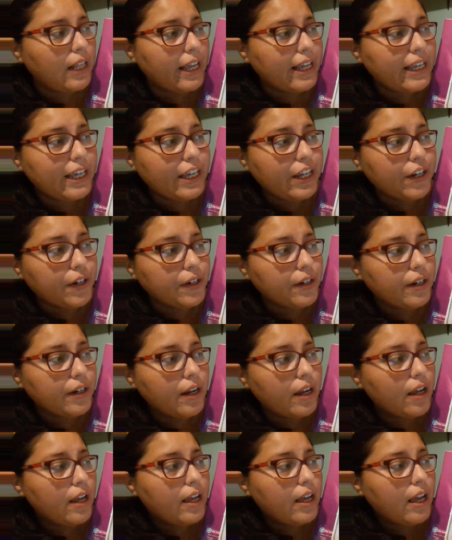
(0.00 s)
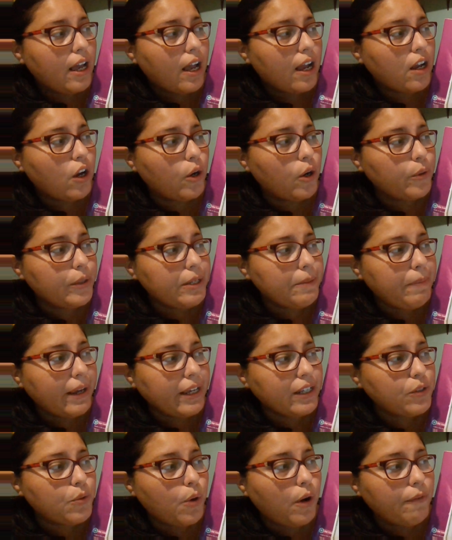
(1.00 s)
Like here, Cody
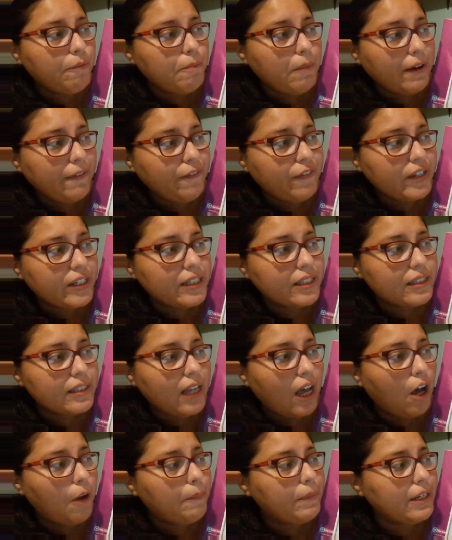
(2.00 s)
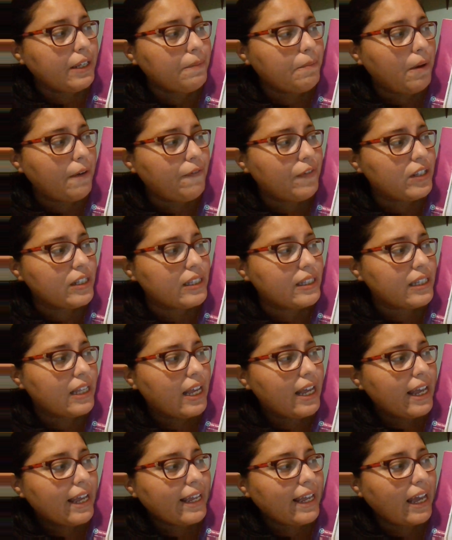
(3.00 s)
baked 12 muffins. How many muffins
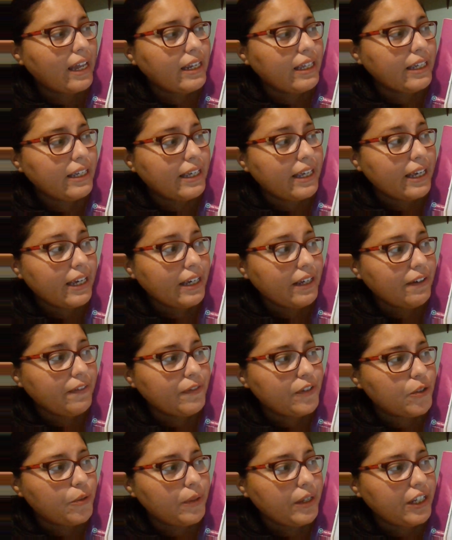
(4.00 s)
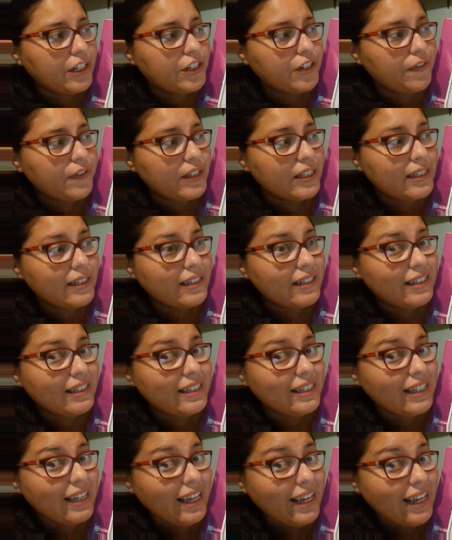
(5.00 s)
can he give to each of his
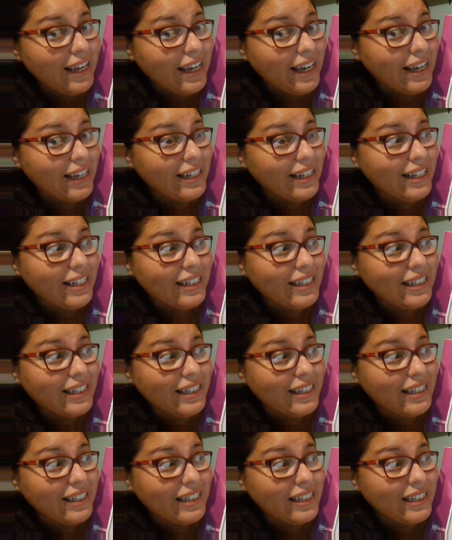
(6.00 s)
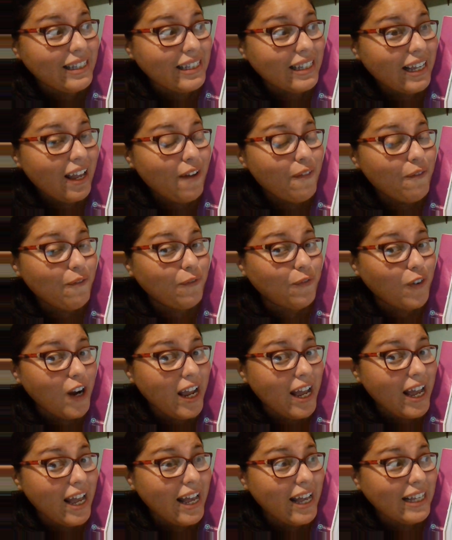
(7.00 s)
6
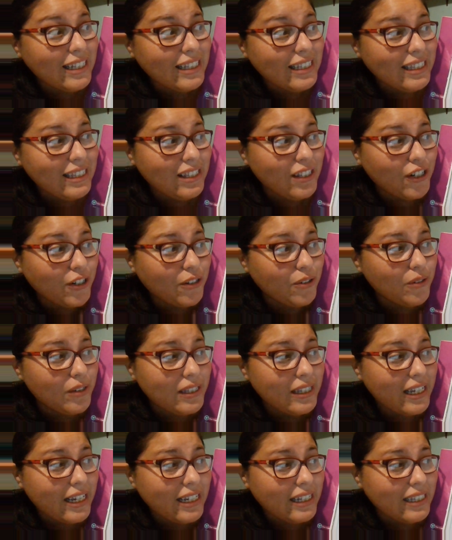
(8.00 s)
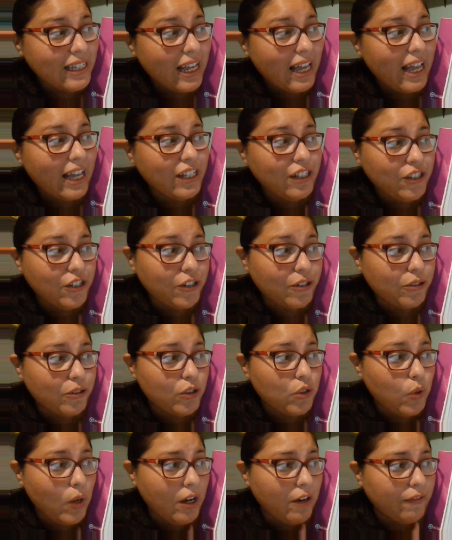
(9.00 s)
friends? Circle 6 and
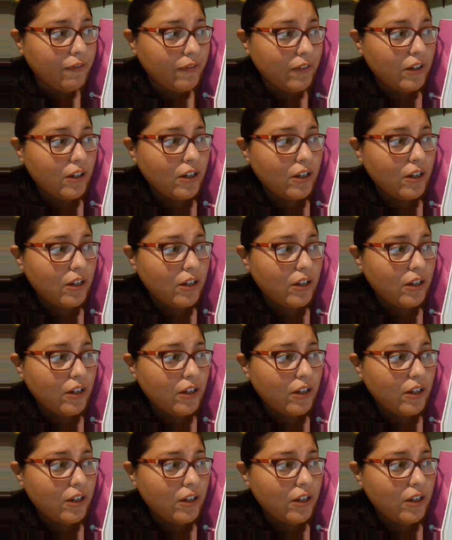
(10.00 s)
circle 12.